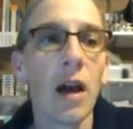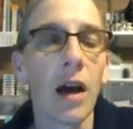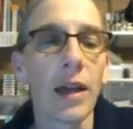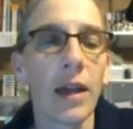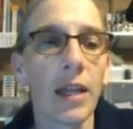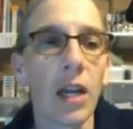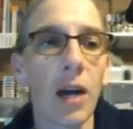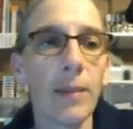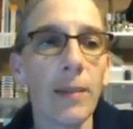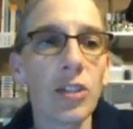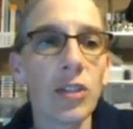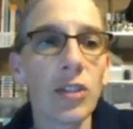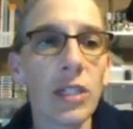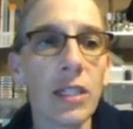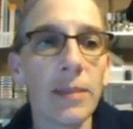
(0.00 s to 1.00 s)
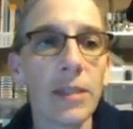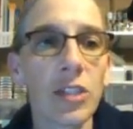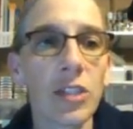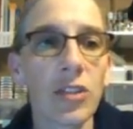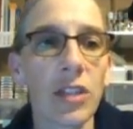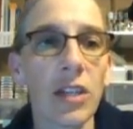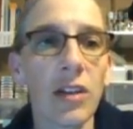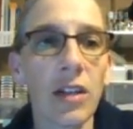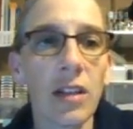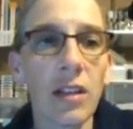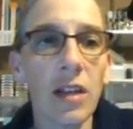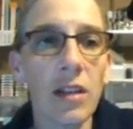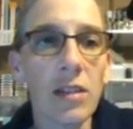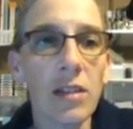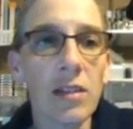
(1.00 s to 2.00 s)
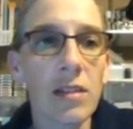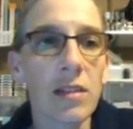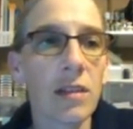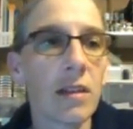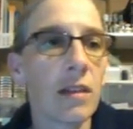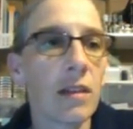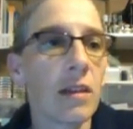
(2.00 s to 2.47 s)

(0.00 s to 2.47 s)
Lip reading: audiometry to measure the hearing loss,